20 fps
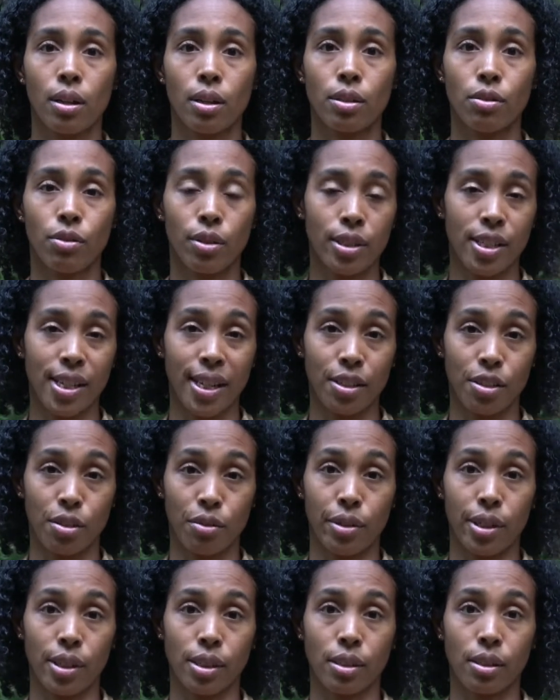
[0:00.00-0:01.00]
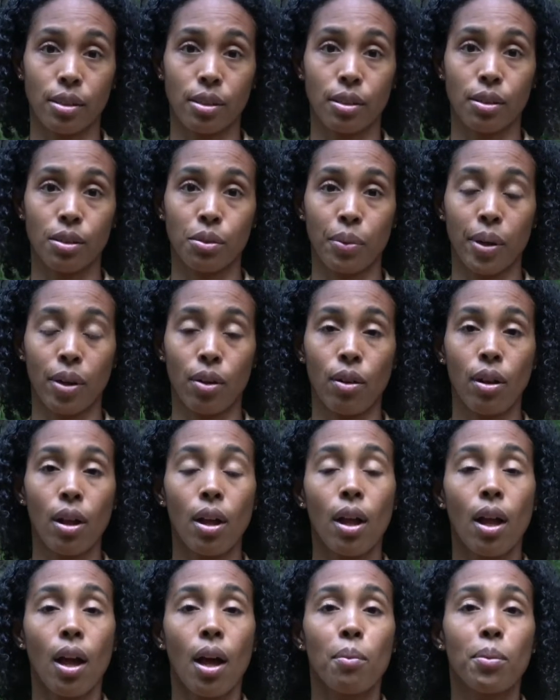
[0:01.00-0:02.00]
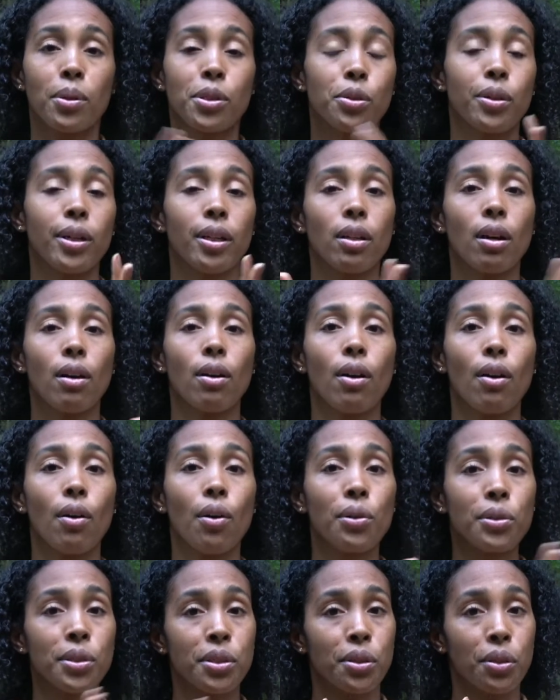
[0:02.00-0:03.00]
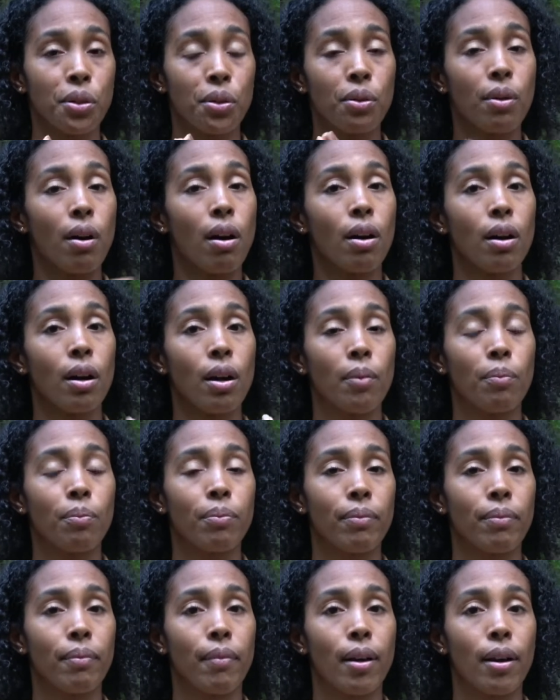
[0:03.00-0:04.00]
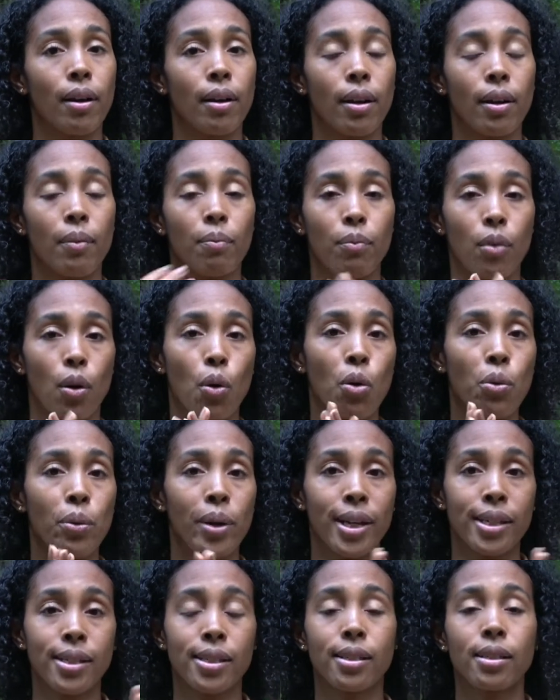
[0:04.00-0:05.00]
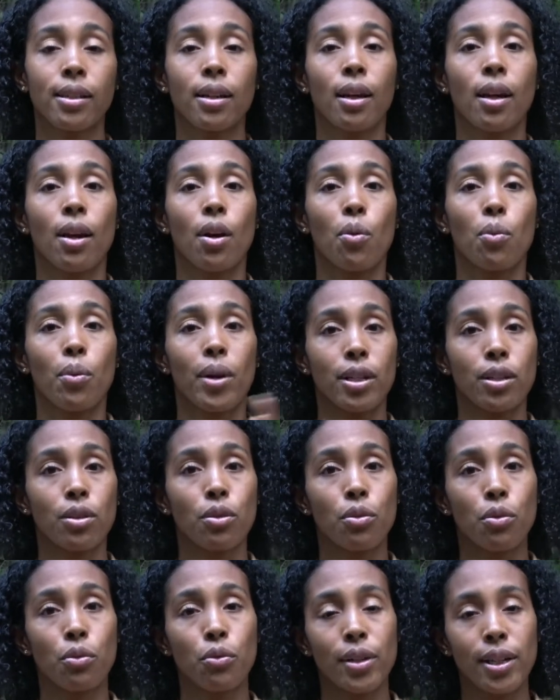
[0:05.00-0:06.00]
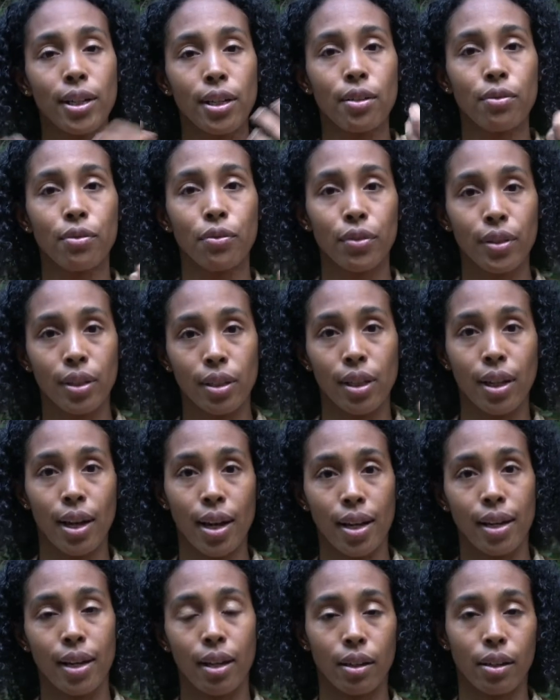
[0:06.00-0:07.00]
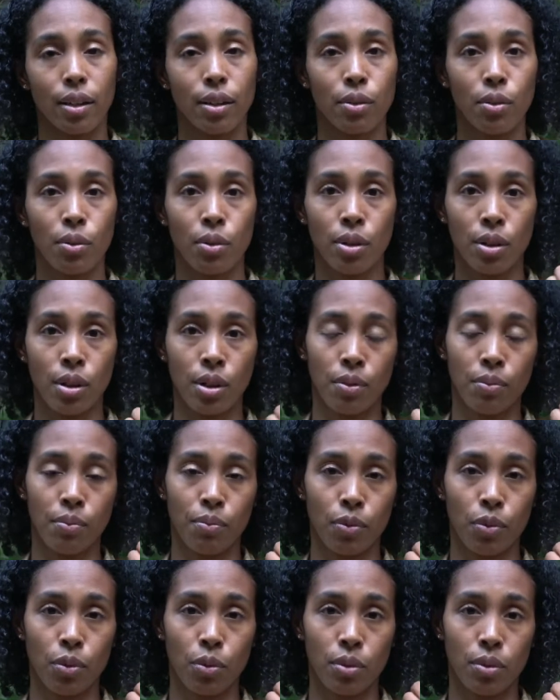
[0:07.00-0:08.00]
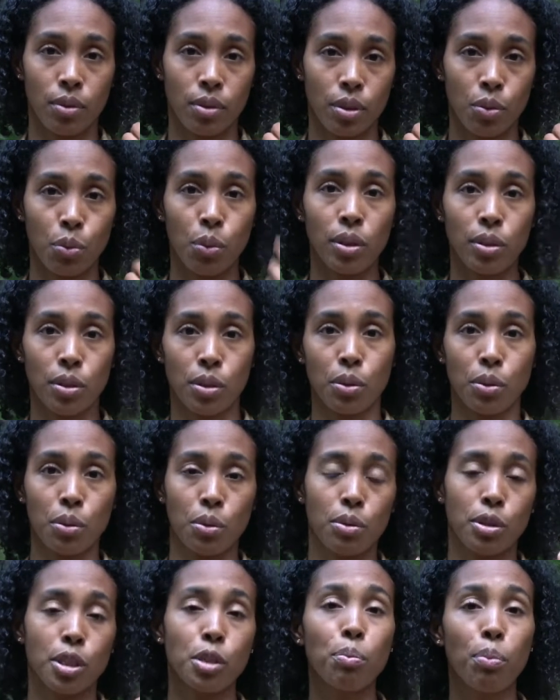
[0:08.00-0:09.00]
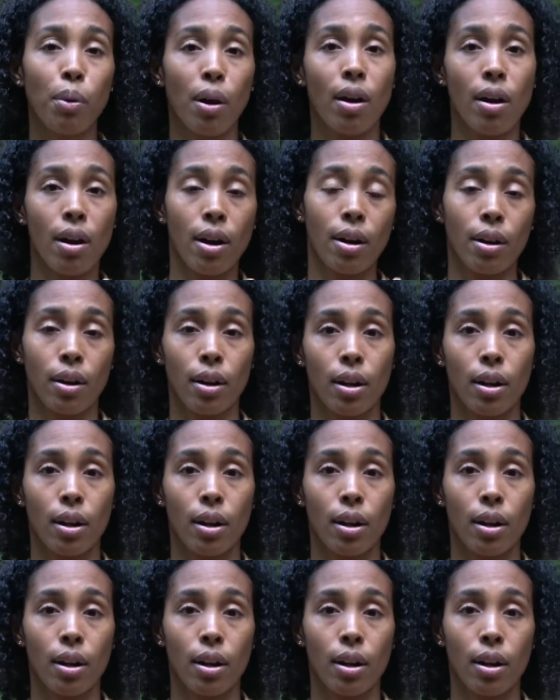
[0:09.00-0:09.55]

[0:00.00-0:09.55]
trajectories as well. But you can also always, when you really feel like you want to spar,